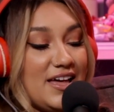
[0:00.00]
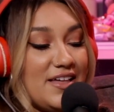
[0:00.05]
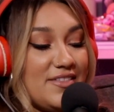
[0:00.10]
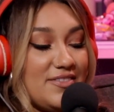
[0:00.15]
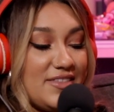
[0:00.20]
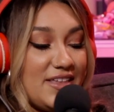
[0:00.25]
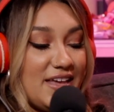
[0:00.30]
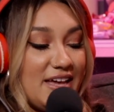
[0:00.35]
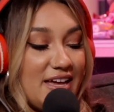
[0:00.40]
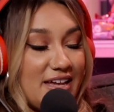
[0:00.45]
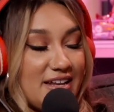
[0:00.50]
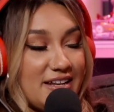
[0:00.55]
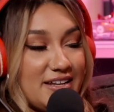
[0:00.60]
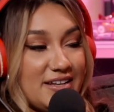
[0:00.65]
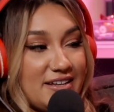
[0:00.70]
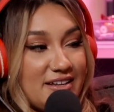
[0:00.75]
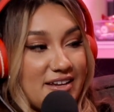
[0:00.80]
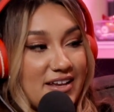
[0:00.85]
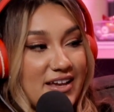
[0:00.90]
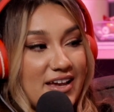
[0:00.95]
And
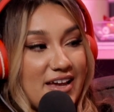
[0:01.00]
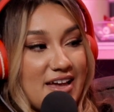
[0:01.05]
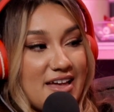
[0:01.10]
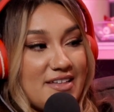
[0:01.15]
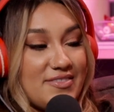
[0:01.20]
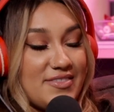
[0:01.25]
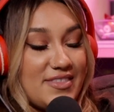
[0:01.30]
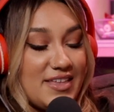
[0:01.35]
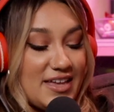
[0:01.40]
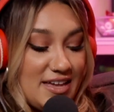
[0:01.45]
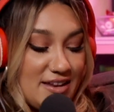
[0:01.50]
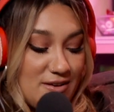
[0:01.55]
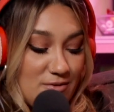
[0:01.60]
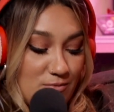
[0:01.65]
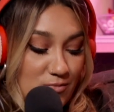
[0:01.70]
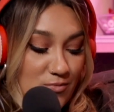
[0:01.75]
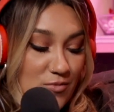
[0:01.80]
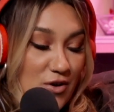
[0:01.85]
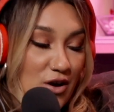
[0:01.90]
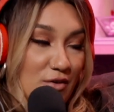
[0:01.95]
then
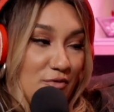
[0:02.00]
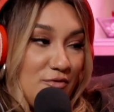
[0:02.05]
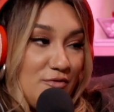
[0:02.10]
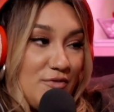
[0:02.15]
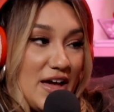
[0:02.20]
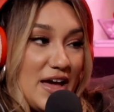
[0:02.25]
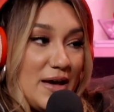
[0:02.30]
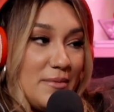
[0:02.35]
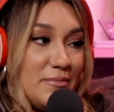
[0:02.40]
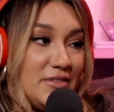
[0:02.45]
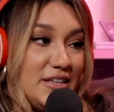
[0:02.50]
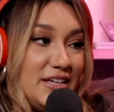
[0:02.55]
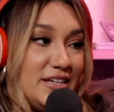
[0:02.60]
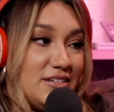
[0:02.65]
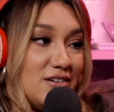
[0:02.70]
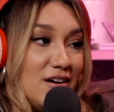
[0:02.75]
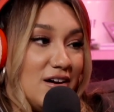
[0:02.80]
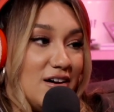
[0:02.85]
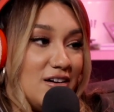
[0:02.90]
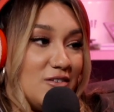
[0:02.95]
our birds. Family
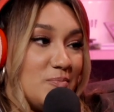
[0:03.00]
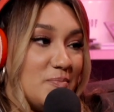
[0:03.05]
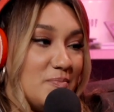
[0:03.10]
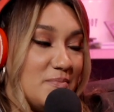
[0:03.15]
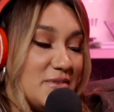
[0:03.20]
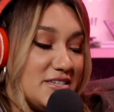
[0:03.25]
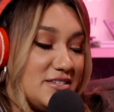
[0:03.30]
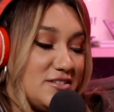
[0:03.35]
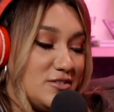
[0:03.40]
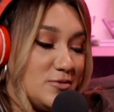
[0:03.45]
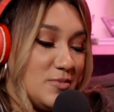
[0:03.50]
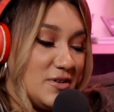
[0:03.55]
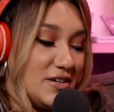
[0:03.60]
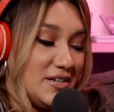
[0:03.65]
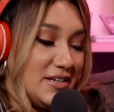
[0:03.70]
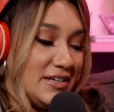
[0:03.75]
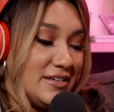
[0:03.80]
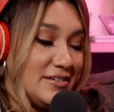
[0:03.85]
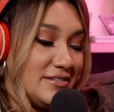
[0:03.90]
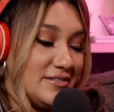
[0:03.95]
dog, Mr.
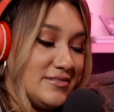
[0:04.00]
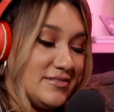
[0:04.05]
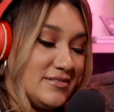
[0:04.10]
Buddy.